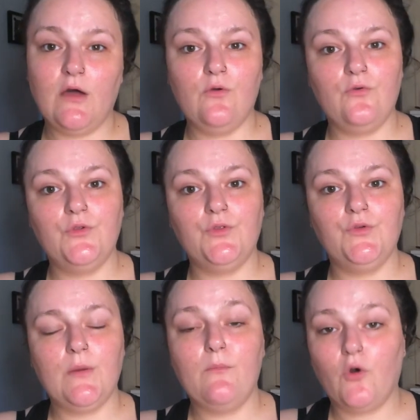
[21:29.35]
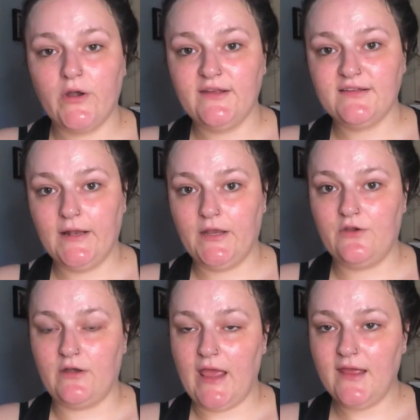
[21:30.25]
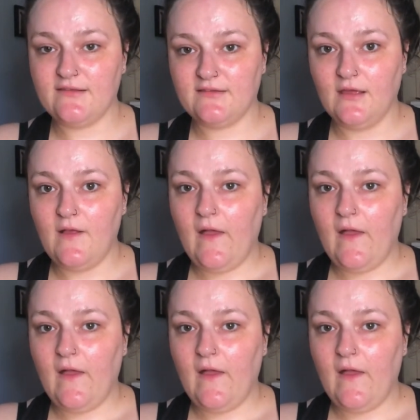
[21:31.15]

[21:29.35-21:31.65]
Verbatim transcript: I'll go and do a morning skincare next,